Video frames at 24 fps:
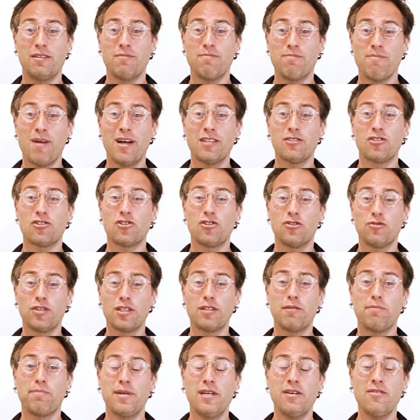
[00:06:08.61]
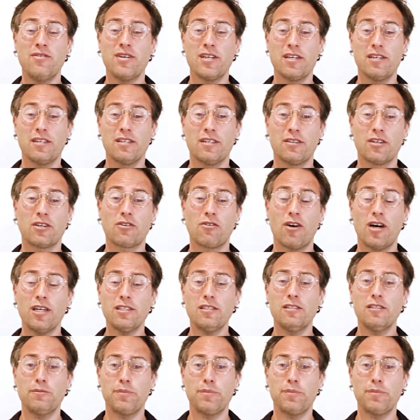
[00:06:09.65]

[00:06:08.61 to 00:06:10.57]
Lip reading: months during the crisis